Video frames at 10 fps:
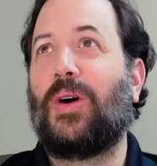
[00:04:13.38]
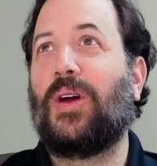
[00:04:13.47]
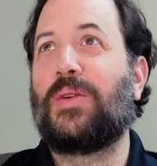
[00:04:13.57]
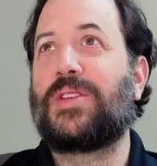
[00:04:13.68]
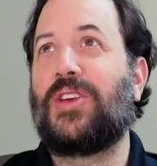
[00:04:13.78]
It
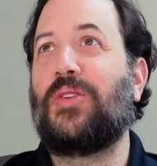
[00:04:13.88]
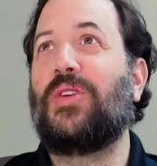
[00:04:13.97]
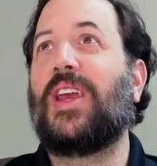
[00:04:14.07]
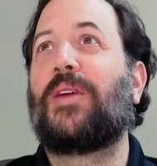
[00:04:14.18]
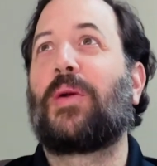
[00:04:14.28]
was a
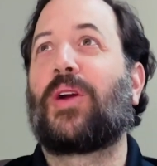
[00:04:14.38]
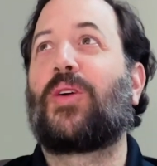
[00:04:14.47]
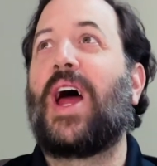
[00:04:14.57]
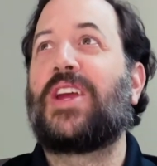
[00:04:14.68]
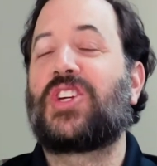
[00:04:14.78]
unique
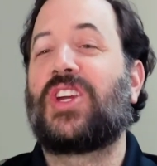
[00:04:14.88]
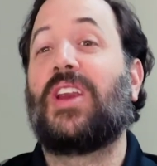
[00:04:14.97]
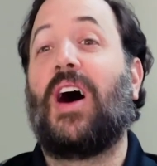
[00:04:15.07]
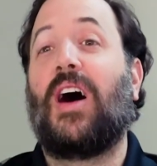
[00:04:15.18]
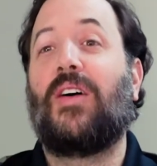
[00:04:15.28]
progression
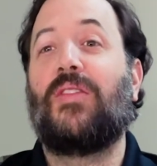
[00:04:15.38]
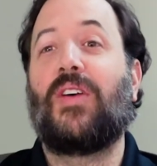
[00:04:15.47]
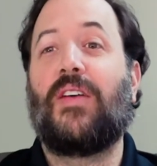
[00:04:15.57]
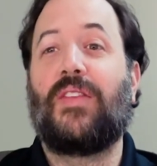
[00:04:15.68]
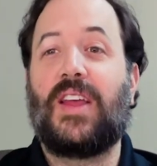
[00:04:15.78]
of
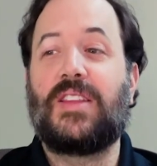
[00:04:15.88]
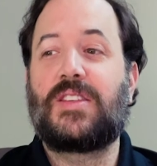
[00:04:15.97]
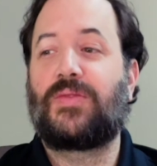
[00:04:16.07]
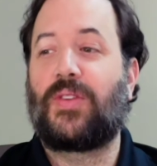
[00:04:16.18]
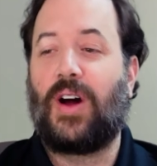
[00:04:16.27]

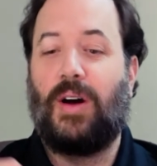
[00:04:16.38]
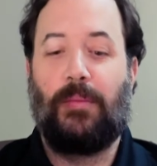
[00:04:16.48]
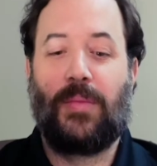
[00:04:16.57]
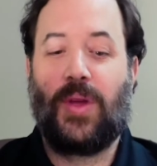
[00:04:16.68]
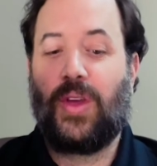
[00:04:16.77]
events
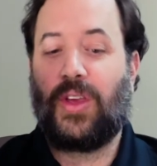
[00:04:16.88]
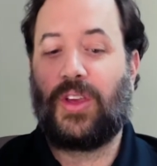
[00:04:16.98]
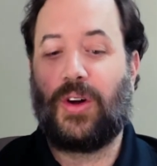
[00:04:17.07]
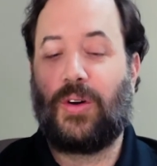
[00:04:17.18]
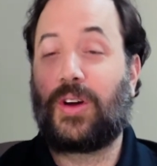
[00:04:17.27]
from,
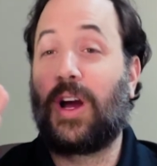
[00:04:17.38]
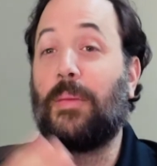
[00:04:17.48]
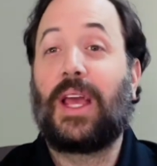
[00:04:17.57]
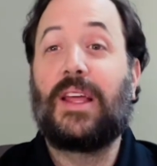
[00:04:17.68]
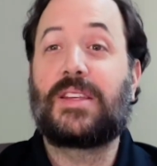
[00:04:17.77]

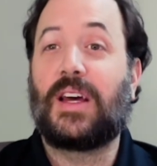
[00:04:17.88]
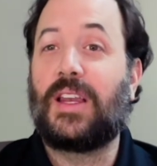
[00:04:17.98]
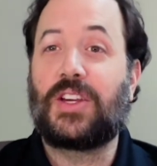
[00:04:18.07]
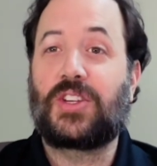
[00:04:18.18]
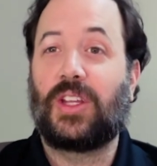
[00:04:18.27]
coming in to
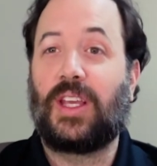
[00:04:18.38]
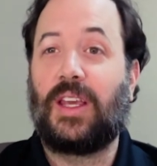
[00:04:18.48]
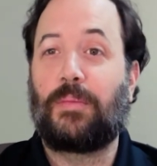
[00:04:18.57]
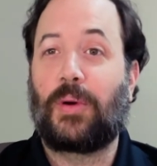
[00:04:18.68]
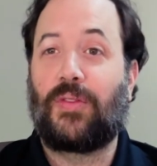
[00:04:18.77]

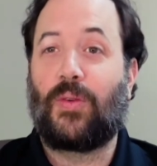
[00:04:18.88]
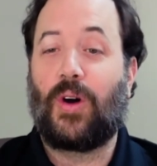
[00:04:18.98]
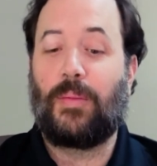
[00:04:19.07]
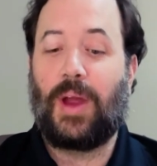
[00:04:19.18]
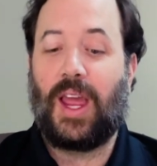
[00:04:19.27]
initially
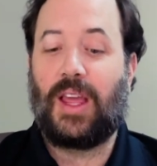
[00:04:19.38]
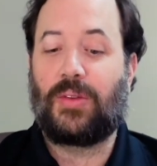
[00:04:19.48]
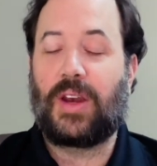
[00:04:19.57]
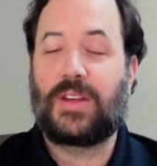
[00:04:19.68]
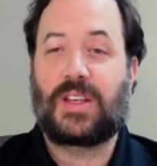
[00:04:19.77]
perform a
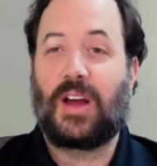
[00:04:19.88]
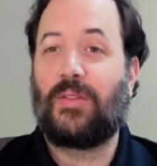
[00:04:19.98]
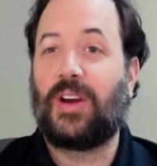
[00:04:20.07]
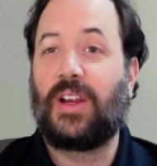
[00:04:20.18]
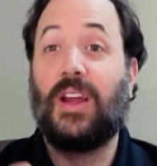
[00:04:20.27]
threat
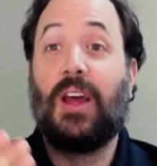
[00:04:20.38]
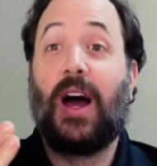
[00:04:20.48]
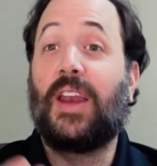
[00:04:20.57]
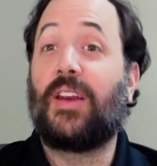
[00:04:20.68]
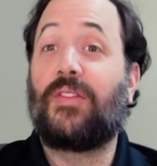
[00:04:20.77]
discovery,
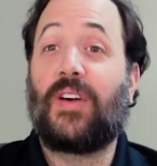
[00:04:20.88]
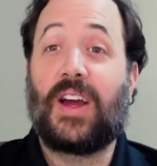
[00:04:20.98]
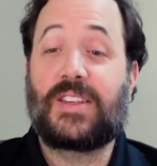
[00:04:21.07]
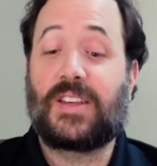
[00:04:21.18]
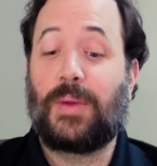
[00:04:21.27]

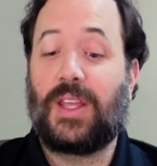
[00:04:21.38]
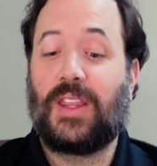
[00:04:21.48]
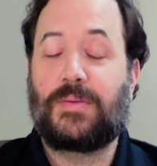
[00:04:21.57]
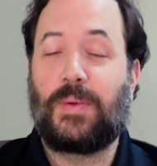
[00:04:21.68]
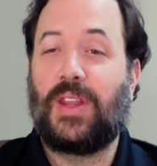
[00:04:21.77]
identifying somebody
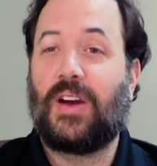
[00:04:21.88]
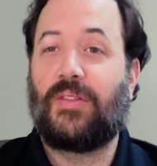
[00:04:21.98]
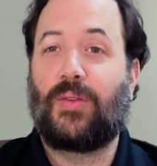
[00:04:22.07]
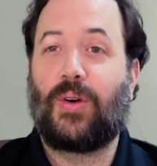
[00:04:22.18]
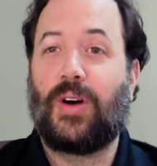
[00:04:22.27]
that's been there
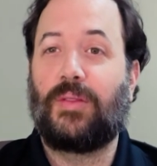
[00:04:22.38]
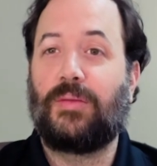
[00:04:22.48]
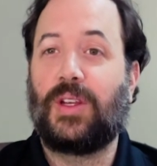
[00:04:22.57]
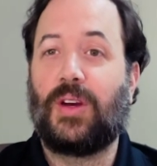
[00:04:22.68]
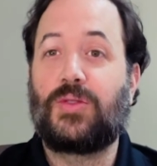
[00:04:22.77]
for,
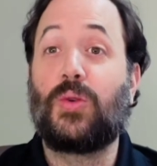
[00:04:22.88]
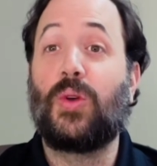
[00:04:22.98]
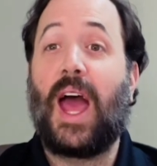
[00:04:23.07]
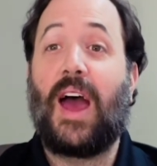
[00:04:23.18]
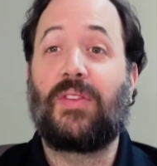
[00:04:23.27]

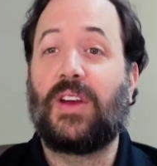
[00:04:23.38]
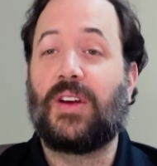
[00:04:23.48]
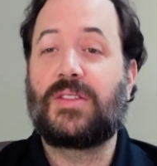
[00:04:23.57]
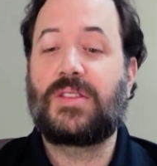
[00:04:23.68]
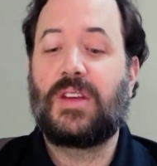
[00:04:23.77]
2.5
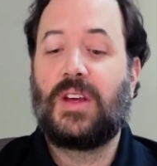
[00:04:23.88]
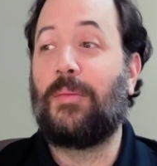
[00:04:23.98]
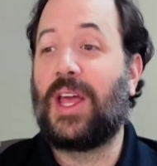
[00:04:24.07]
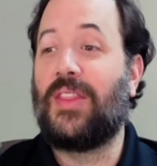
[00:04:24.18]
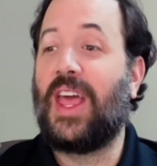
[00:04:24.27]
years.
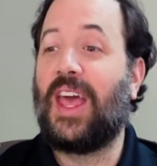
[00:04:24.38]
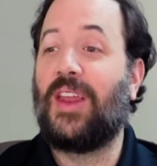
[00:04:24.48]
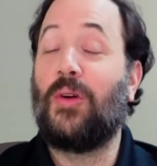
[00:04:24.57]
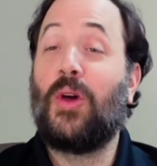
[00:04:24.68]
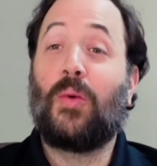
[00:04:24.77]
And
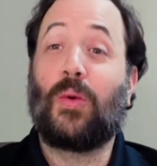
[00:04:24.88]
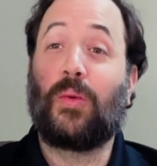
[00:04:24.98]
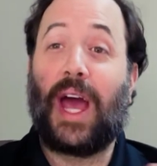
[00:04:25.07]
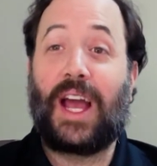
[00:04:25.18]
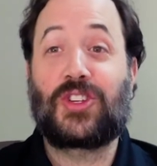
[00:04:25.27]
then when
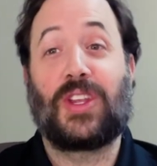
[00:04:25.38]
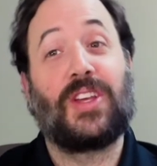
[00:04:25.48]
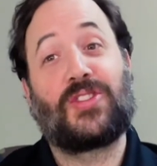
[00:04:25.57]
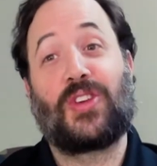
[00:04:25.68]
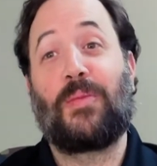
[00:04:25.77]
we actually
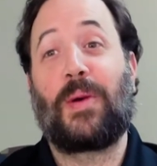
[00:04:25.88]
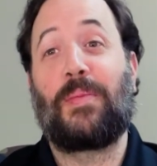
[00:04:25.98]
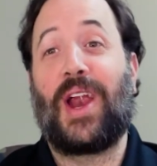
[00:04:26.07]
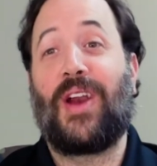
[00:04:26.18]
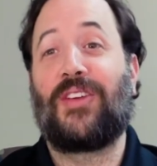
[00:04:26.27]
start
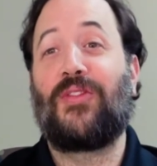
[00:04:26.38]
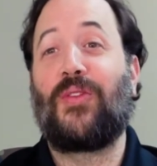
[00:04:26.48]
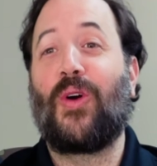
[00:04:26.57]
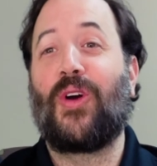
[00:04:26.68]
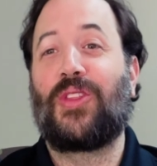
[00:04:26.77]
preparing
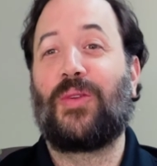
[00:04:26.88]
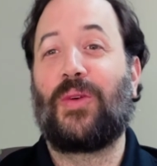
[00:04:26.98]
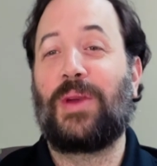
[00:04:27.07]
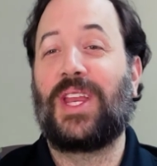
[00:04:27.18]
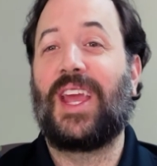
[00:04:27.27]
for the
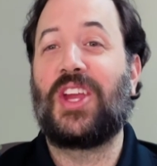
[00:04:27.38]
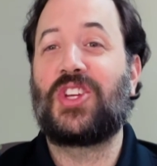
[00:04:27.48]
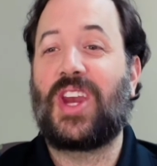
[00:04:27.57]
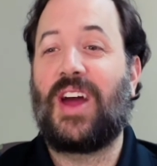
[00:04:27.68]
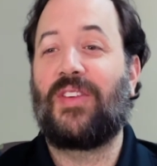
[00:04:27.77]

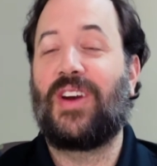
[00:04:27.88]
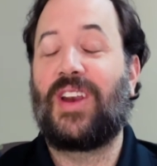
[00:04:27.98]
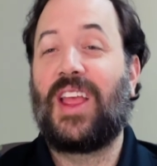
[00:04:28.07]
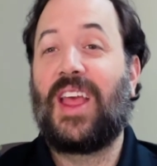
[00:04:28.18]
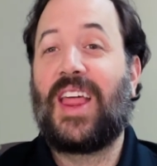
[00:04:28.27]
remediation
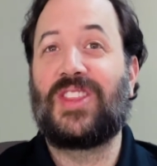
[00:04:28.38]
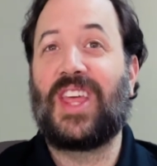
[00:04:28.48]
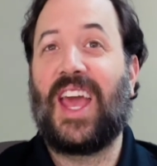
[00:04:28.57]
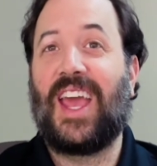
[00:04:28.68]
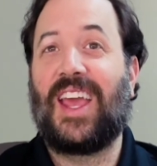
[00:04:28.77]
effort,
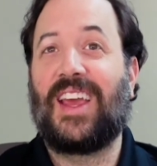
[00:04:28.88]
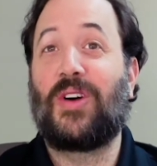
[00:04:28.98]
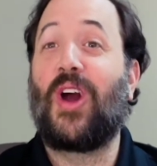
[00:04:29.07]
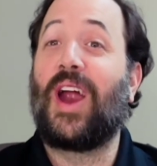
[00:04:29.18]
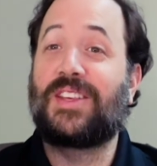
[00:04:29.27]
they
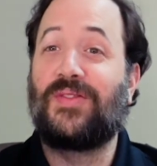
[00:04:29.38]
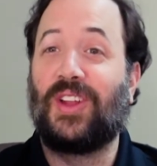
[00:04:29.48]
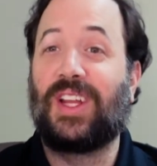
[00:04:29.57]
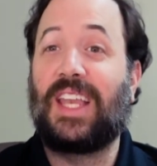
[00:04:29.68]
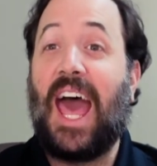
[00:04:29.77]
are
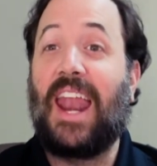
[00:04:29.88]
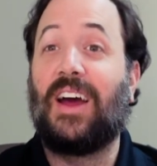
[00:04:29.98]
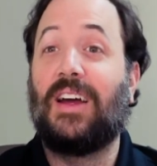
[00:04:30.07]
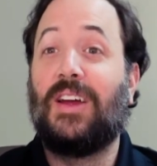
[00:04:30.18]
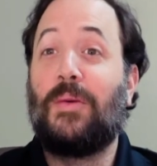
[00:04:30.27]
exfilling
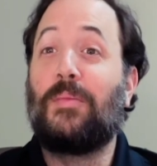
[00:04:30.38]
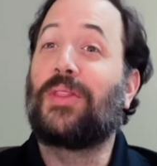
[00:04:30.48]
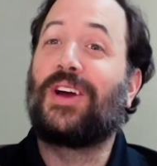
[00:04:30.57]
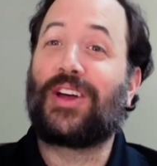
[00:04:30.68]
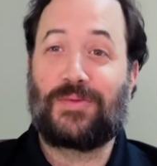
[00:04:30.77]
data, but
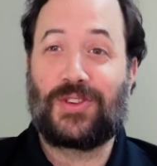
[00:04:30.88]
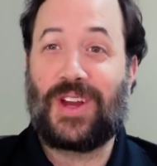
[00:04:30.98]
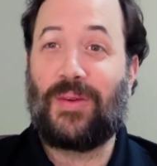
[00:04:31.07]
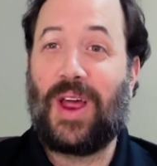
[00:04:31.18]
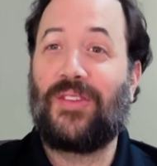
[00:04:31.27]
the customer's
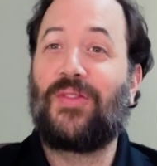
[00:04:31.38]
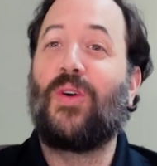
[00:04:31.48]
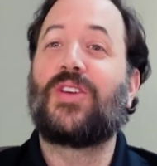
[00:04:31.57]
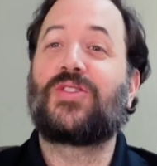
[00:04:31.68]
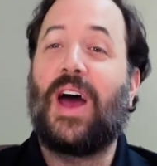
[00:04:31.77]
not ready
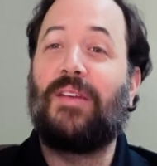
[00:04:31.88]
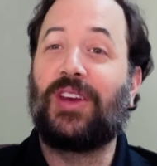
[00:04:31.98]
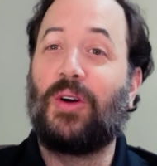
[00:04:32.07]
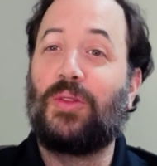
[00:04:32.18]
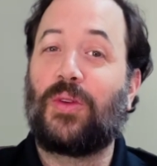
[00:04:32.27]
for it. So having
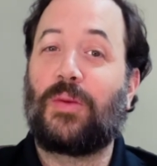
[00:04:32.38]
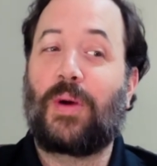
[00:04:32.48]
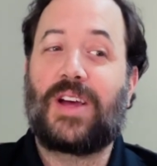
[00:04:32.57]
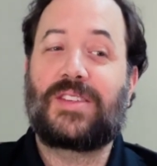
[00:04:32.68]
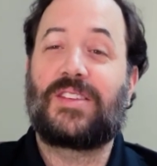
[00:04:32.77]
to go through the
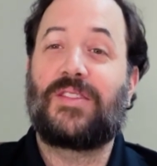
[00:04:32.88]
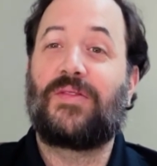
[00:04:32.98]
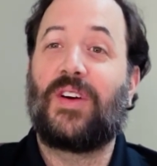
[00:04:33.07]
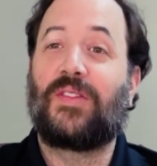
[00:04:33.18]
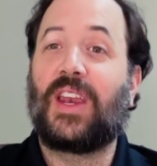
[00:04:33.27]
process
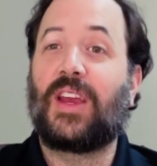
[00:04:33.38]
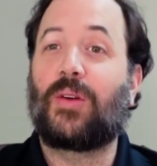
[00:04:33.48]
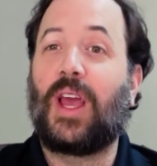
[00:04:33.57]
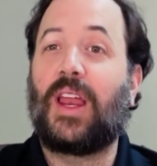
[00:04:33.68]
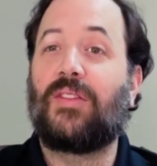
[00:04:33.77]
of getting
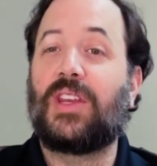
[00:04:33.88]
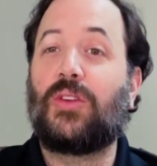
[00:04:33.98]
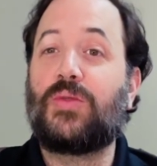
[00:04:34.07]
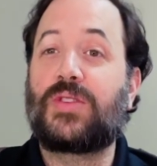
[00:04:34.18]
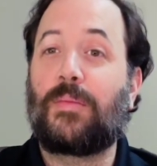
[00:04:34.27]
creative and
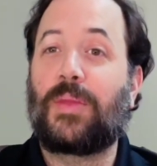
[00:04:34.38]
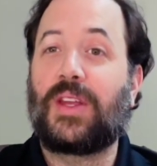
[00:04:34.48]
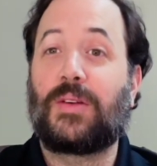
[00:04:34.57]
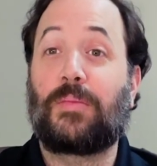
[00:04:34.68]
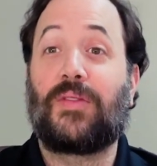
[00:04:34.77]
do
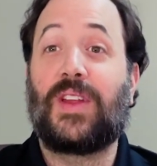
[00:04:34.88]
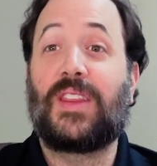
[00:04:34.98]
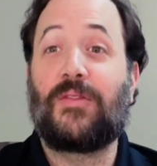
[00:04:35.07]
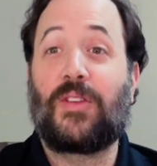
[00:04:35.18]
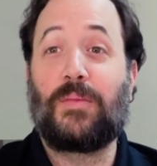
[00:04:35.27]
something to prevent
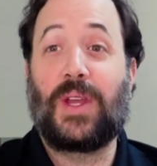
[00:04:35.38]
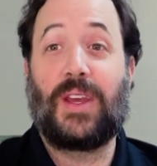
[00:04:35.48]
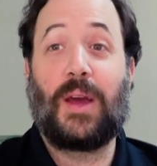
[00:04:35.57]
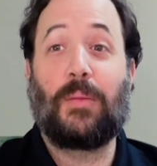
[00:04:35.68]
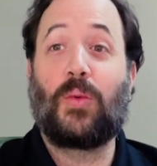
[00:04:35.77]
them from
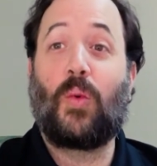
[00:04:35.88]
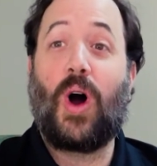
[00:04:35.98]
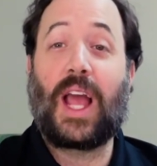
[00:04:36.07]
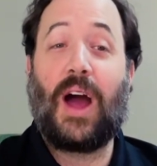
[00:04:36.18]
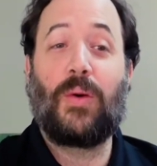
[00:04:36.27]
being able to
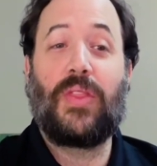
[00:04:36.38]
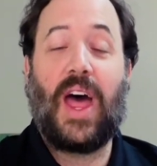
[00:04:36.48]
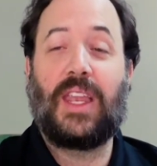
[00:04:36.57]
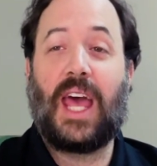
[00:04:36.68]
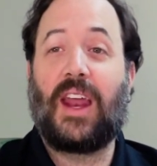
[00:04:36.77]
walk out with
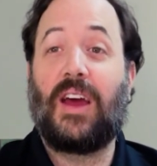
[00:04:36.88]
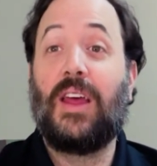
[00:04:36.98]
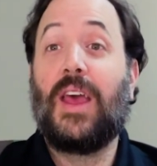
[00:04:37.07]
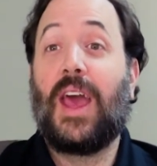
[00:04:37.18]
that data.